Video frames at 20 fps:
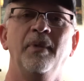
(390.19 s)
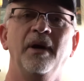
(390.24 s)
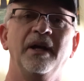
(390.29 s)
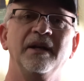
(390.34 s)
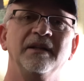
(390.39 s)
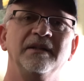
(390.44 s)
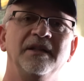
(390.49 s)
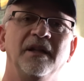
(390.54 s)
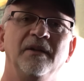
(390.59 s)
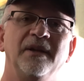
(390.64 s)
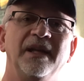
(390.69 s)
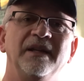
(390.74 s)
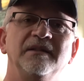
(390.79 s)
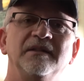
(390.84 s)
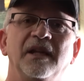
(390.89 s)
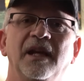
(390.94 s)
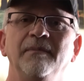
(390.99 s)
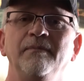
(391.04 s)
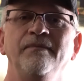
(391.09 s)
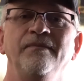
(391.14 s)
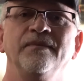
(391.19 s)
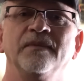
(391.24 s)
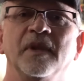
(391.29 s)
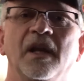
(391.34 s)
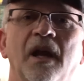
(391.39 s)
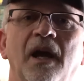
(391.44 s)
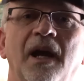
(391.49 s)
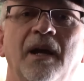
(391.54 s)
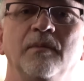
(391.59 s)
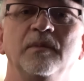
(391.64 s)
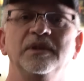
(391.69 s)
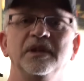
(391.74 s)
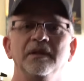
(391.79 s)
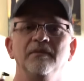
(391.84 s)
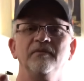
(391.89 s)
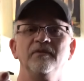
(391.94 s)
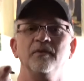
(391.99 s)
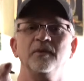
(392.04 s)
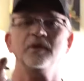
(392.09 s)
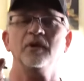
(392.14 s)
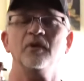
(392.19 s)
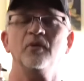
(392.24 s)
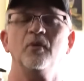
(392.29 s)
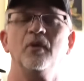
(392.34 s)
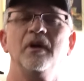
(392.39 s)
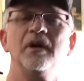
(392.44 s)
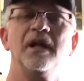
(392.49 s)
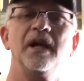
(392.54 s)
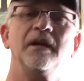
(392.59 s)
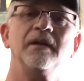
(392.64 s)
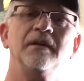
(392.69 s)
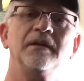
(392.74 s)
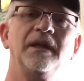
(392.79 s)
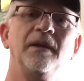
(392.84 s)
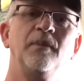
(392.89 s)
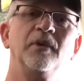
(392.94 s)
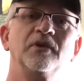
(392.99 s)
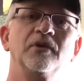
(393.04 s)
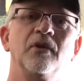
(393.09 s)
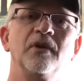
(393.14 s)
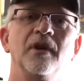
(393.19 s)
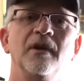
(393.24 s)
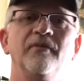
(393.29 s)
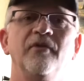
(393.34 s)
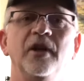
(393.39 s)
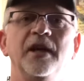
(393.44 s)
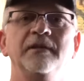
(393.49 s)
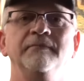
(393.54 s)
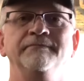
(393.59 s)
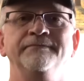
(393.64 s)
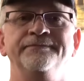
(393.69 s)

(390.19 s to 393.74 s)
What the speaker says: But until next time, I'm Jim from the Old Warlock. Keep your sword on free.